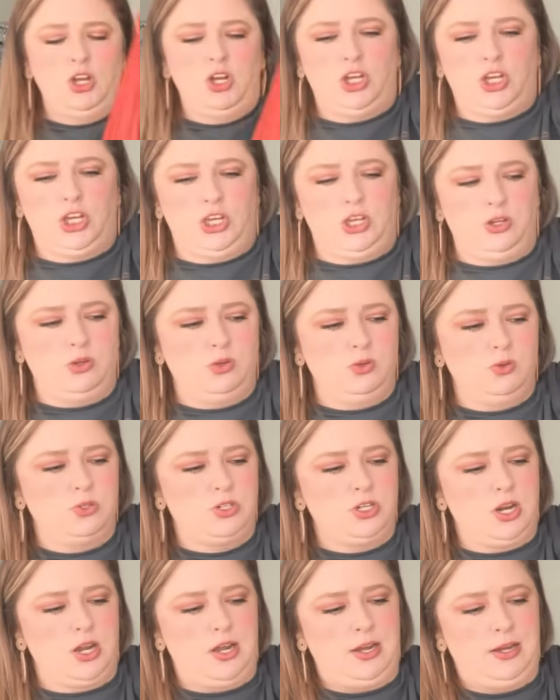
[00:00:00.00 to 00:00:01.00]

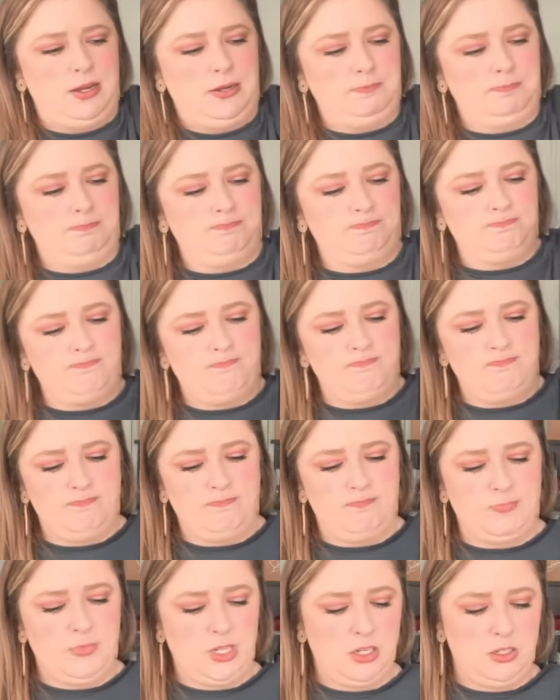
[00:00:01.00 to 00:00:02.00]
huge
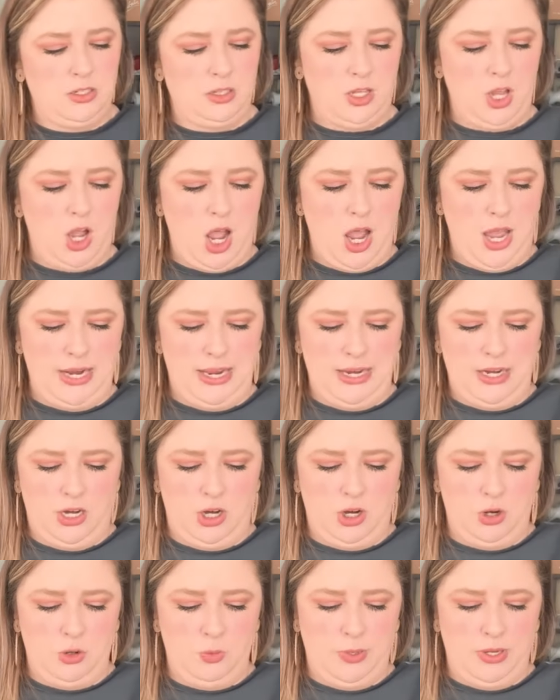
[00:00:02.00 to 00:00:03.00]
lot at a
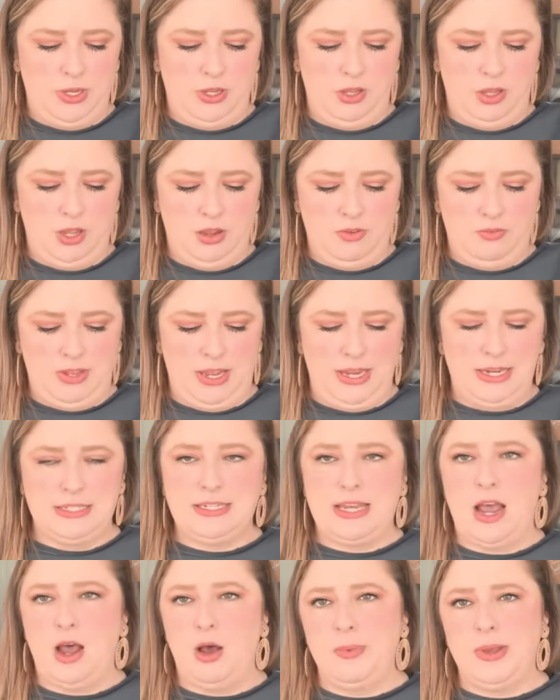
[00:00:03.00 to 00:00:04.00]
Goodwill of like
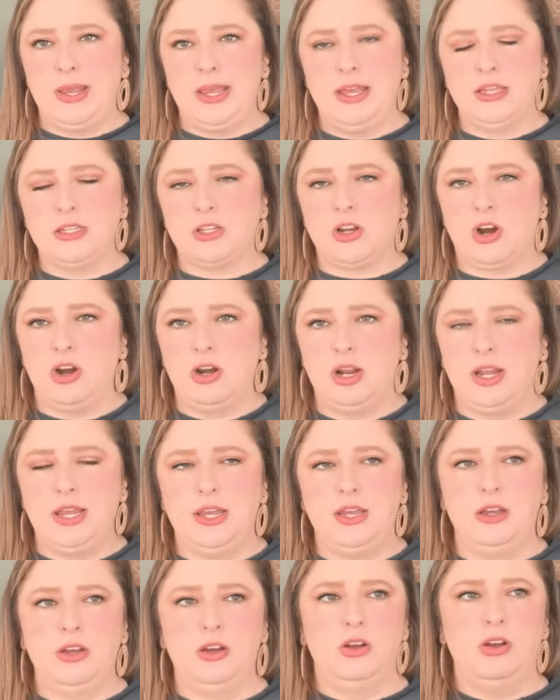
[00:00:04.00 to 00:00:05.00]
Talbot's, Garnet
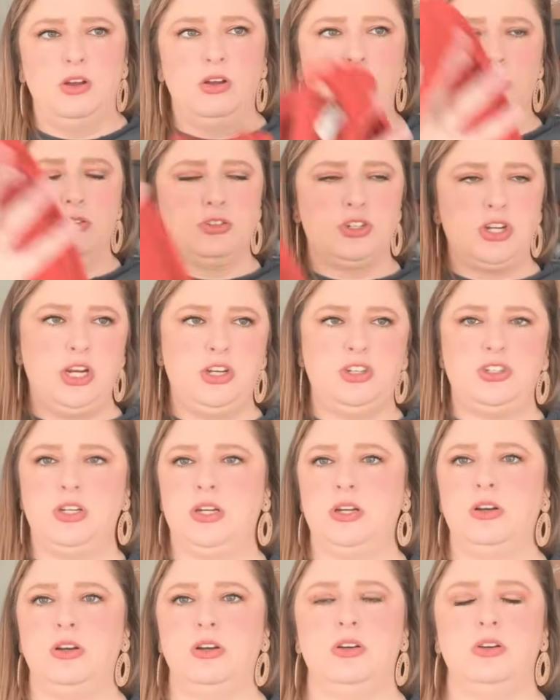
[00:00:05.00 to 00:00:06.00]
Hill, J.
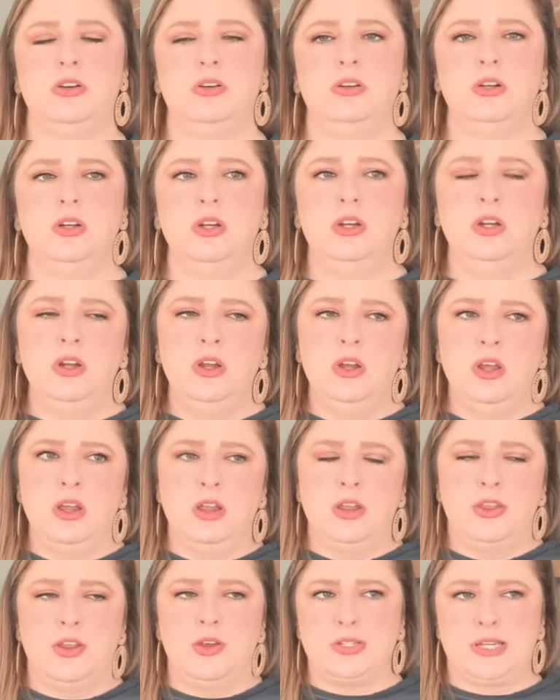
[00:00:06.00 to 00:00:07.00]
Jill,
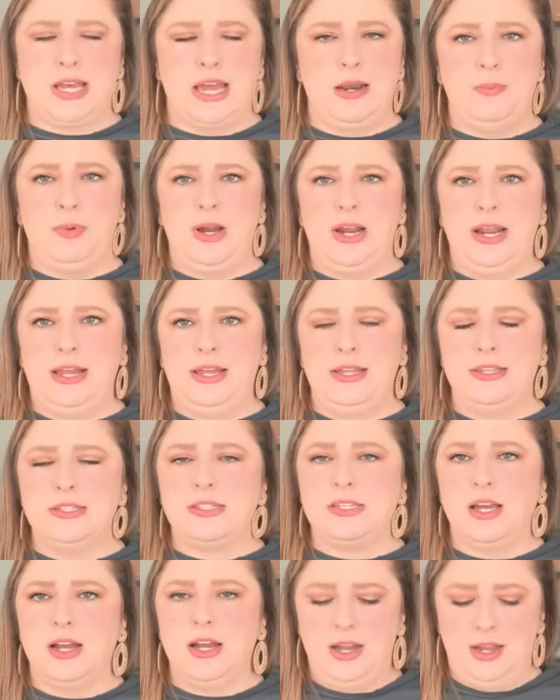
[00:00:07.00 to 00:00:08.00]
those kind of
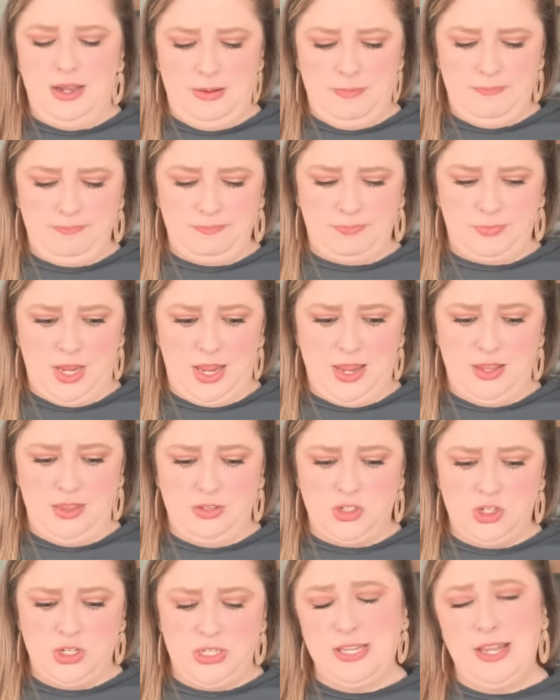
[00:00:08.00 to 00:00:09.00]
brands.
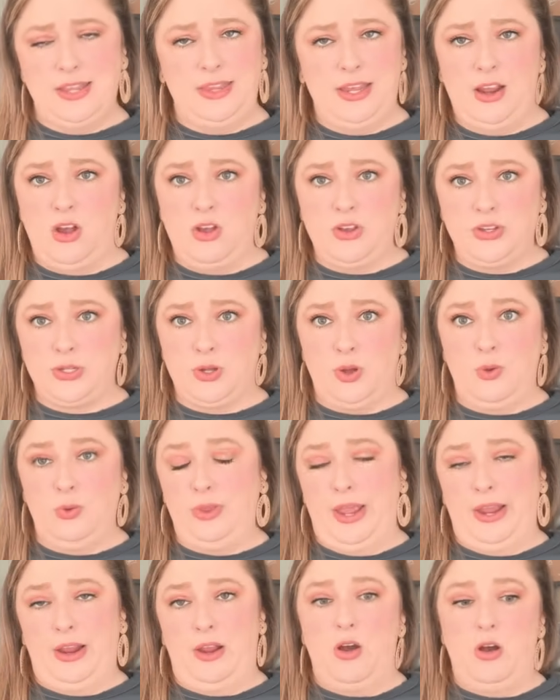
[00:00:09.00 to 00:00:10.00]
And she said they all sold
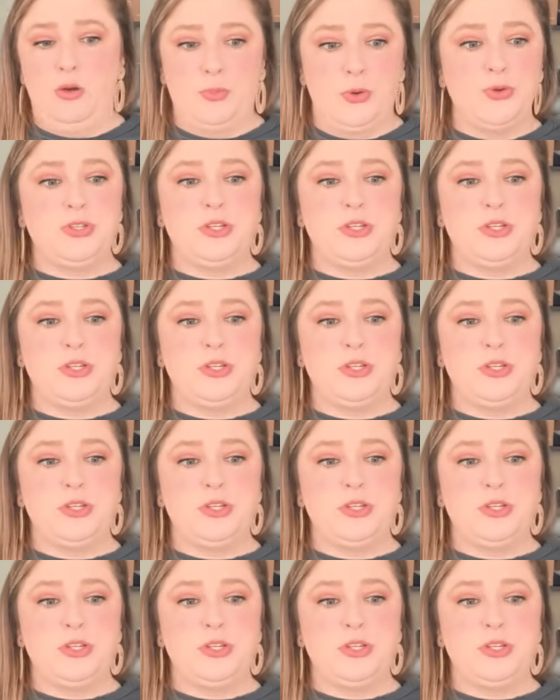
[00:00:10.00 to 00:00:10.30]
like almost